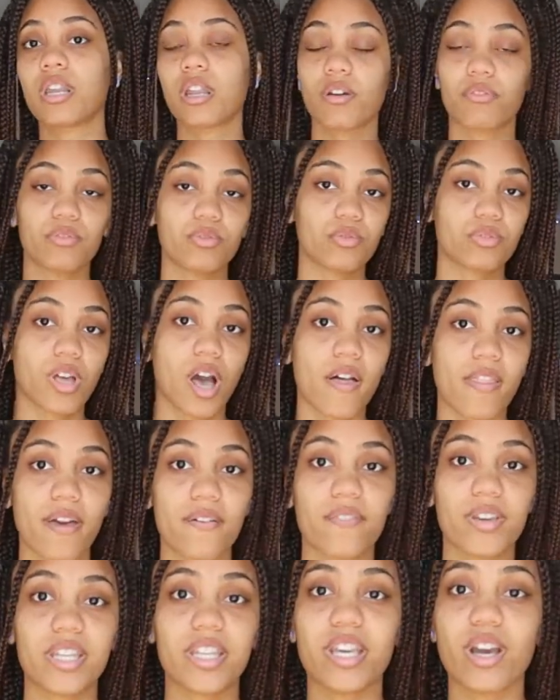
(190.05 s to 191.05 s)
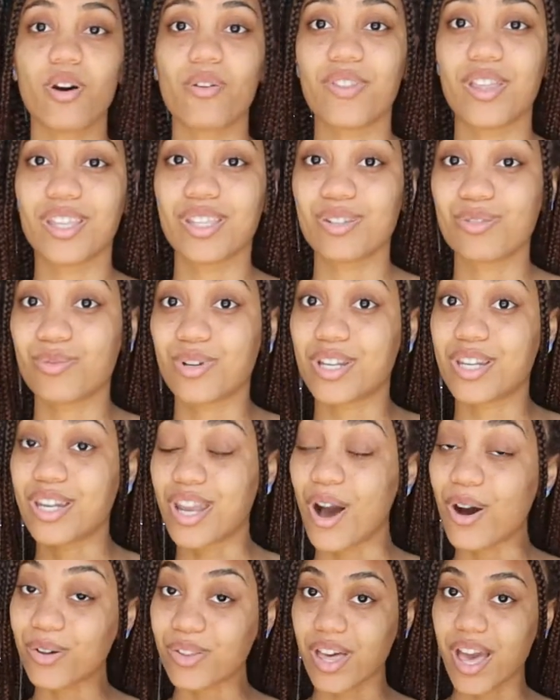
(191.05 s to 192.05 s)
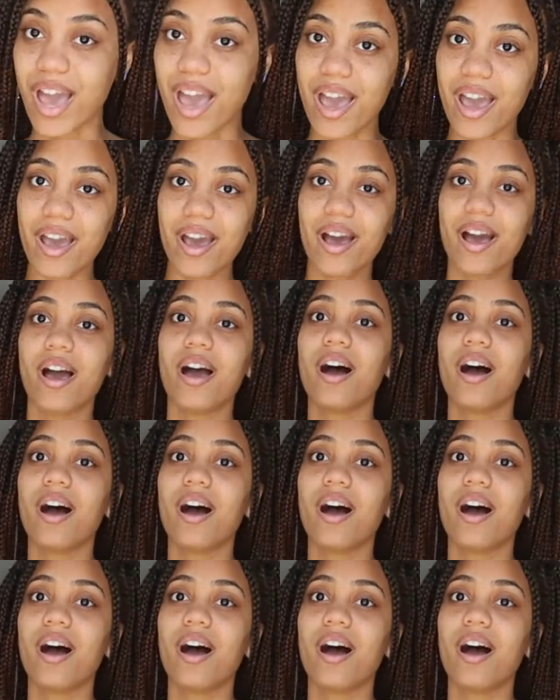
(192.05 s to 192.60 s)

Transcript: If you saw that video, then you would know that.